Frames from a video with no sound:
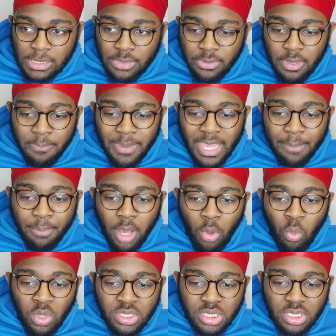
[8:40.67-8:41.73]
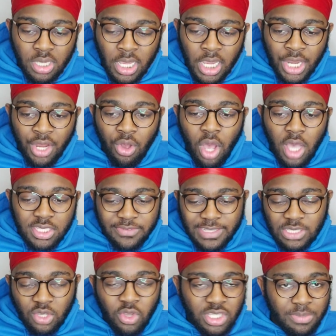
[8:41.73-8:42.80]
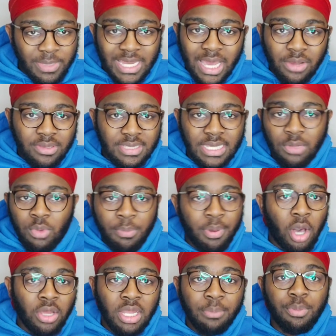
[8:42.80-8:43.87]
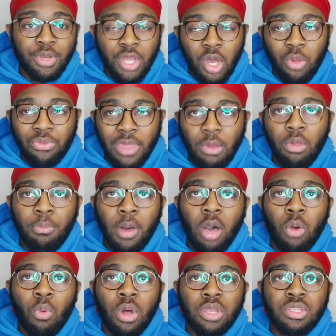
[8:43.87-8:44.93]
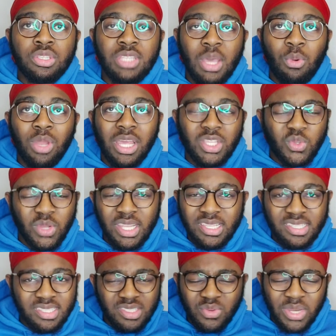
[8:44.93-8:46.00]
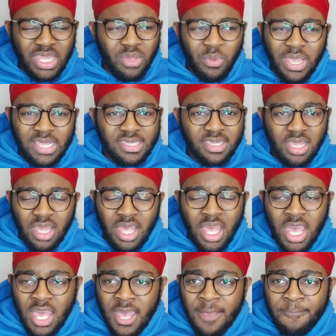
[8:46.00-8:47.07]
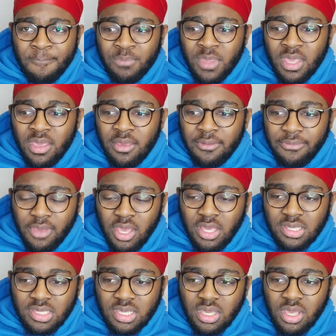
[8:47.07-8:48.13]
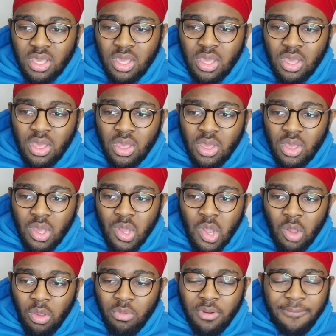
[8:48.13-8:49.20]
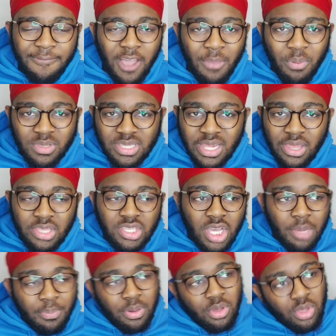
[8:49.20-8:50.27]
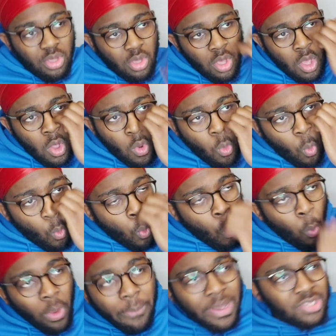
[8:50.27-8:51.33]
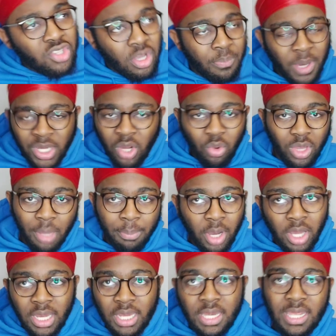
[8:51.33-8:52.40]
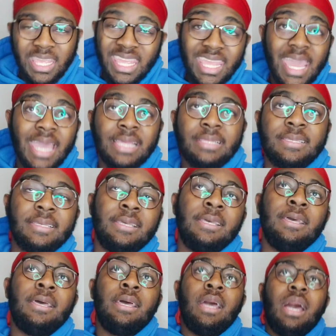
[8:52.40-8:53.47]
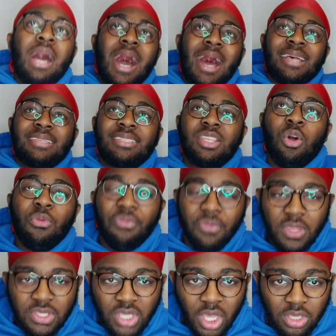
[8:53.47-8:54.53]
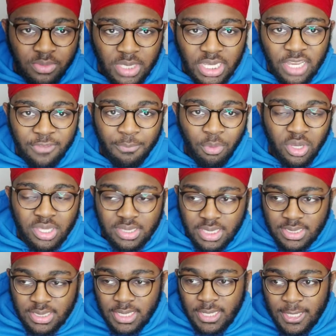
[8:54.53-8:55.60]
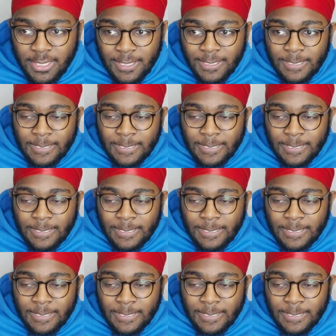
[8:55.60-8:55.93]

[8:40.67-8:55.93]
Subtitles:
And the bigger bottle was, like, I know Arsenal fans cussed me down and said we bottled it, but no, they were bottle ones. They were like 20 weeks first. We were 5 points clear at the top. We messed up. I don't got a bottle in yet. I still think the title between Liverpool and City.